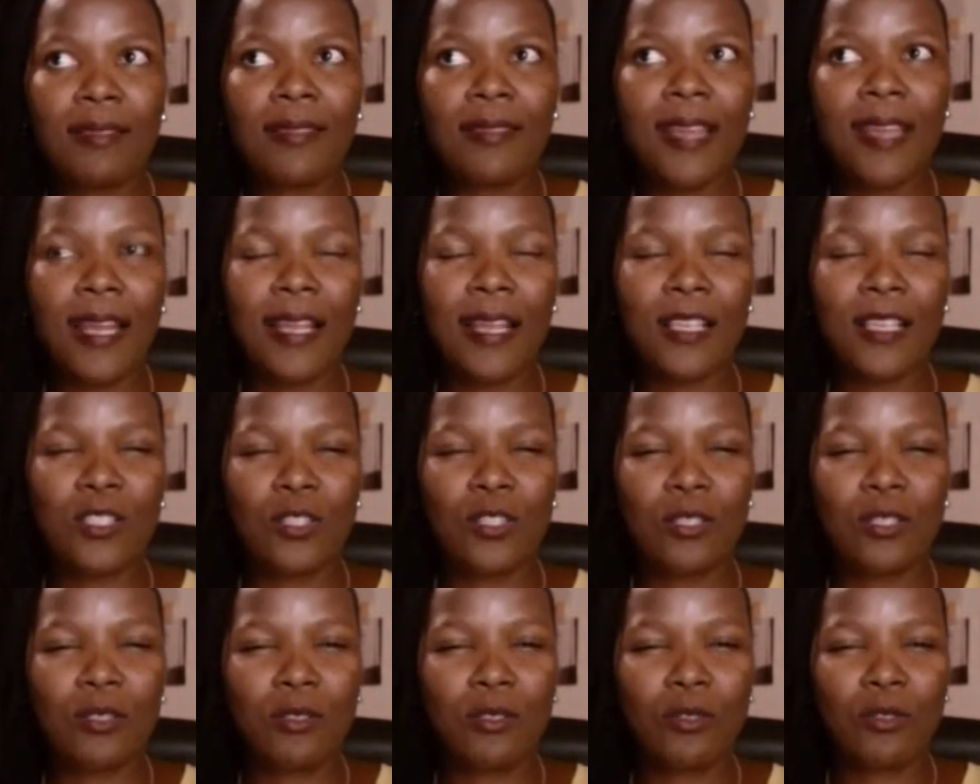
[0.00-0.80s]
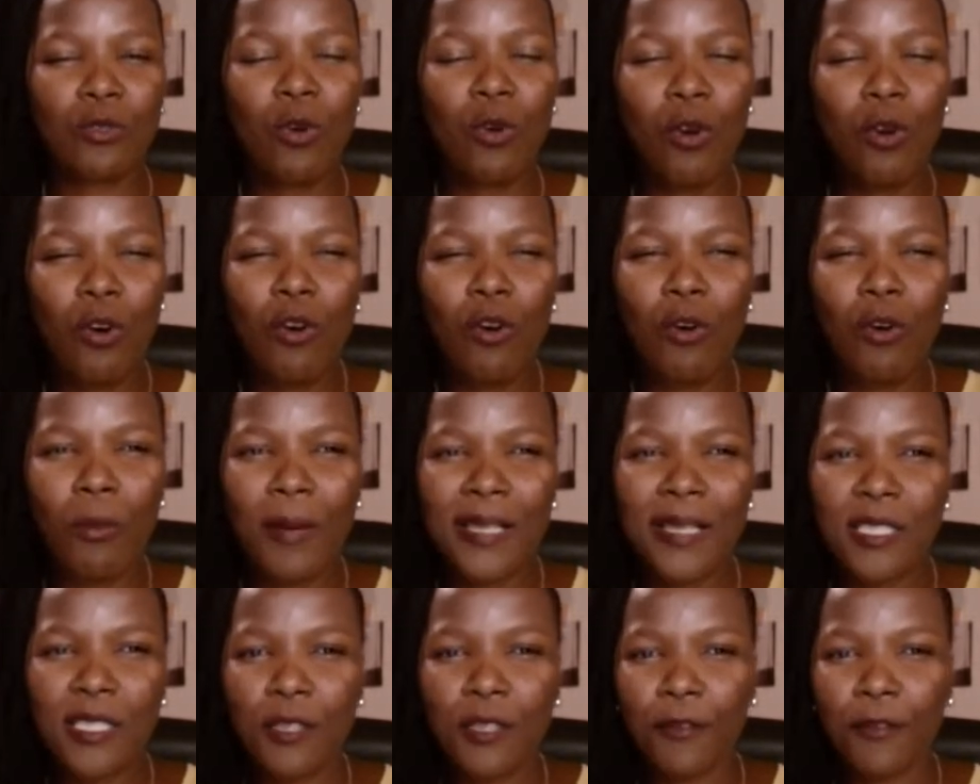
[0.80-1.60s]
that has so
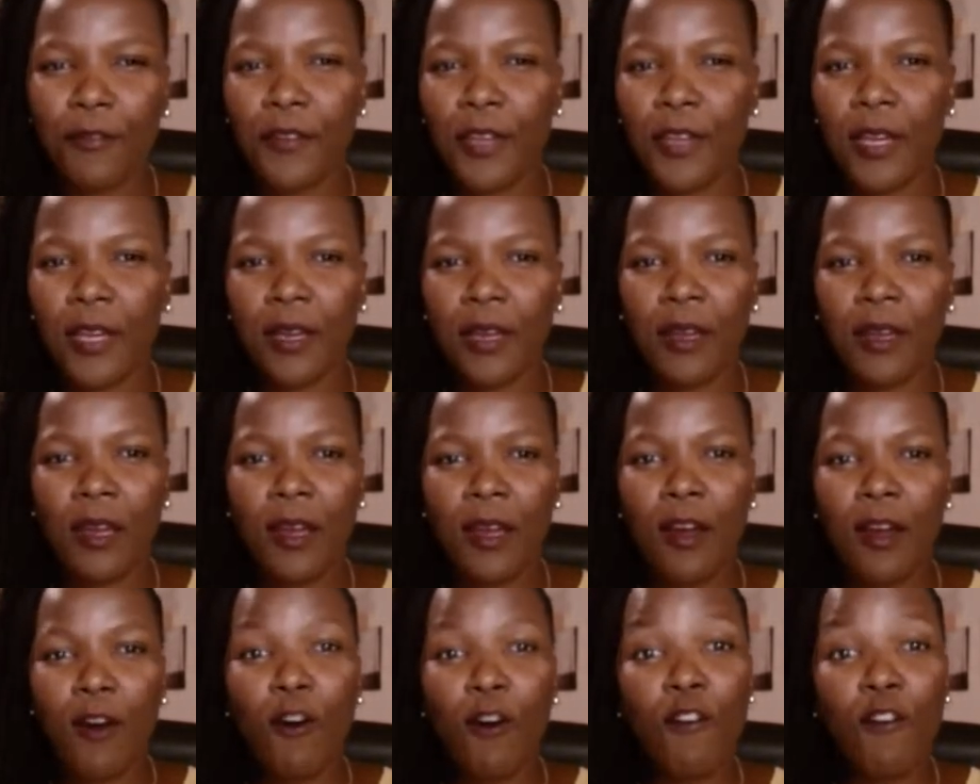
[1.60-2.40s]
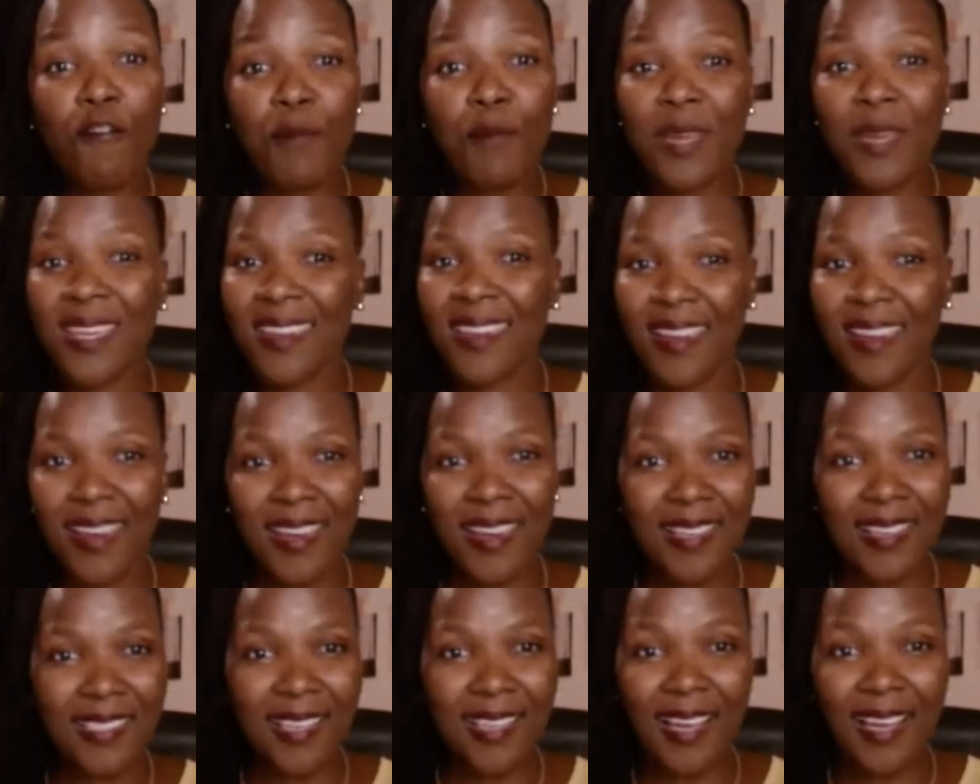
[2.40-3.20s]
much fear of being
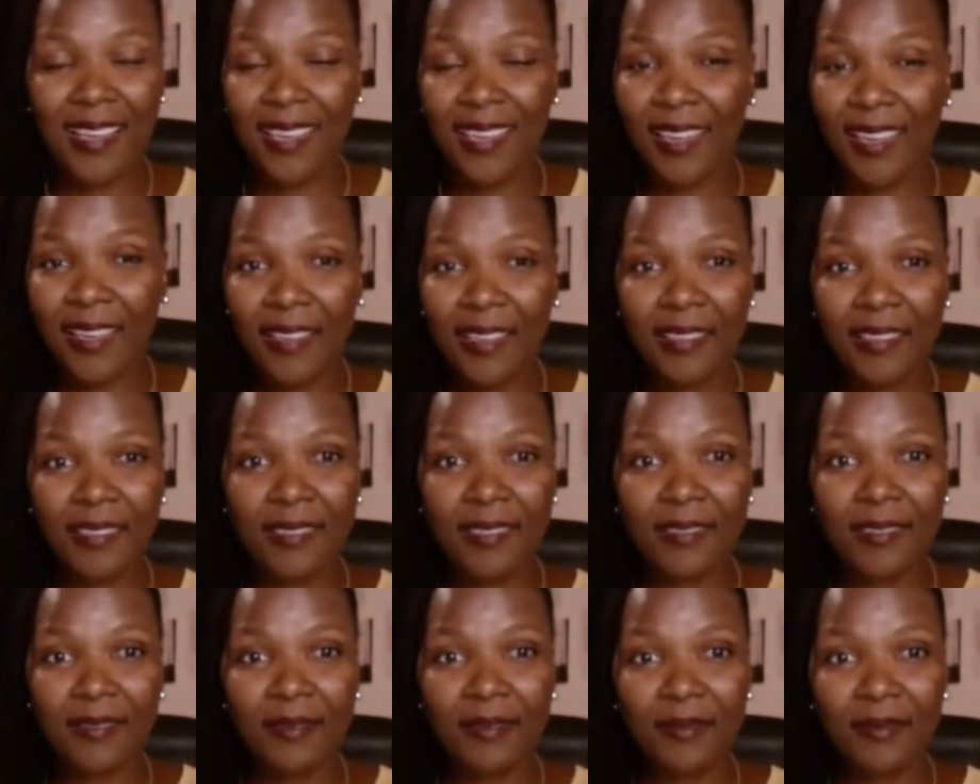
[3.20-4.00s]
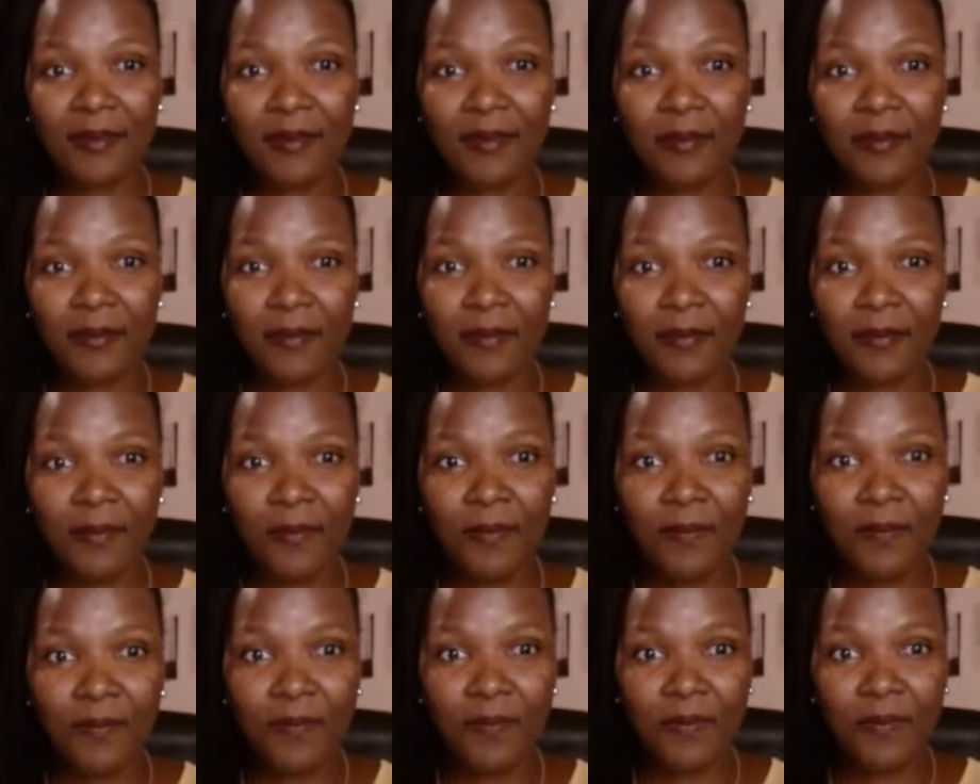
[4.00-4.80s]
hurt again.
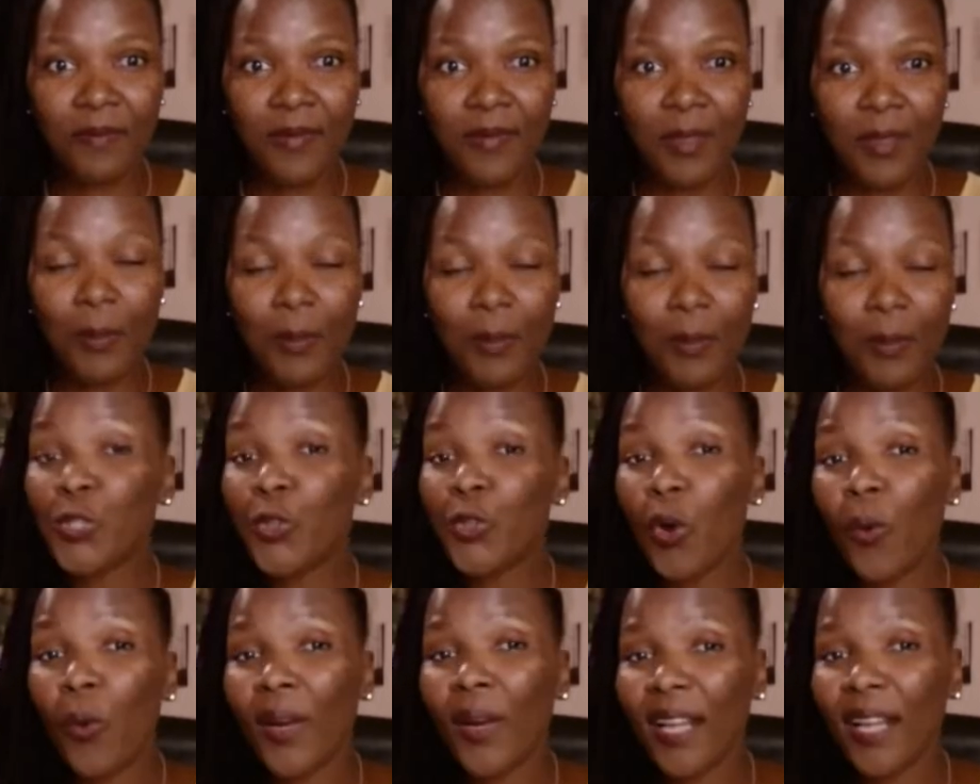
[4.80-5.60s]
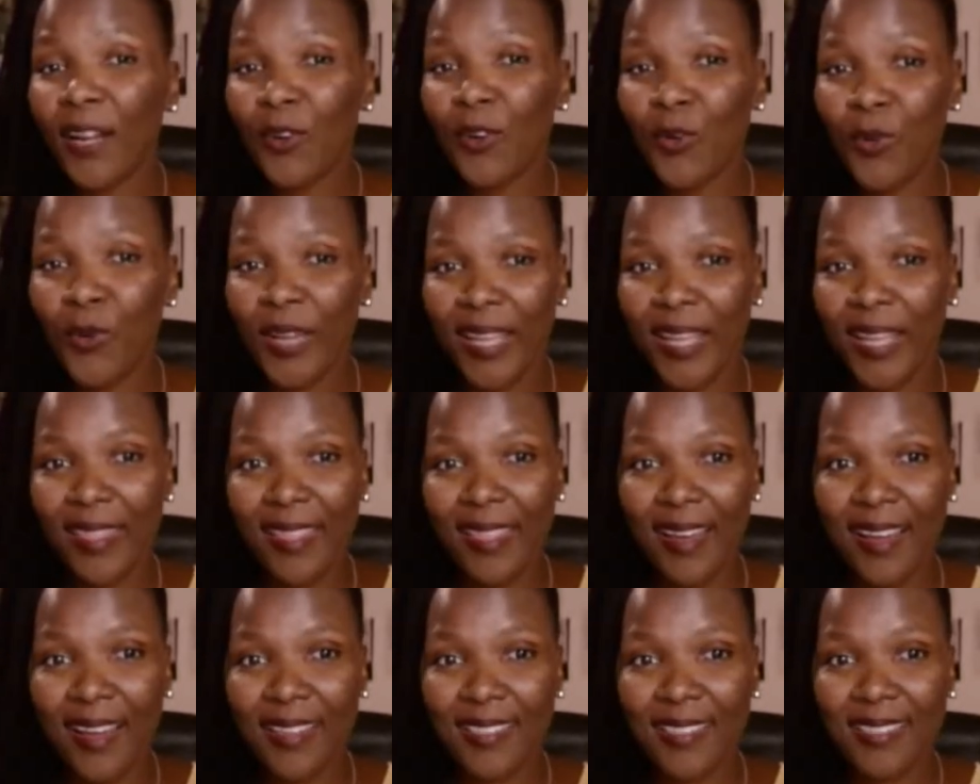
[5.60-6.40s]
But you don't want to look at
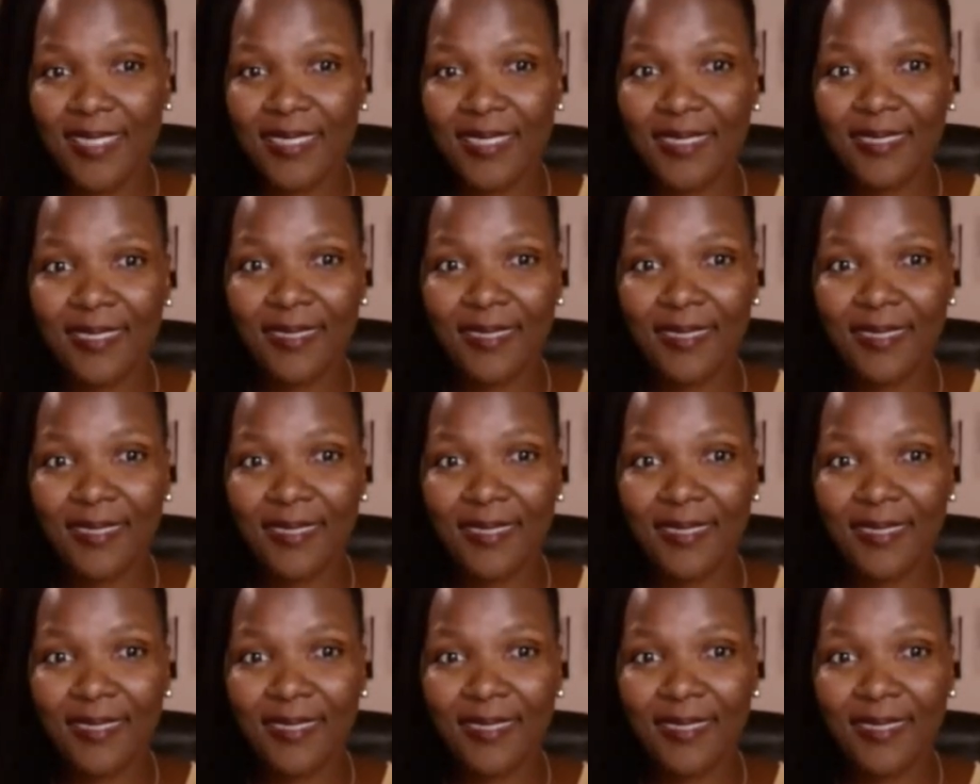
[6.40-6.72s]
that.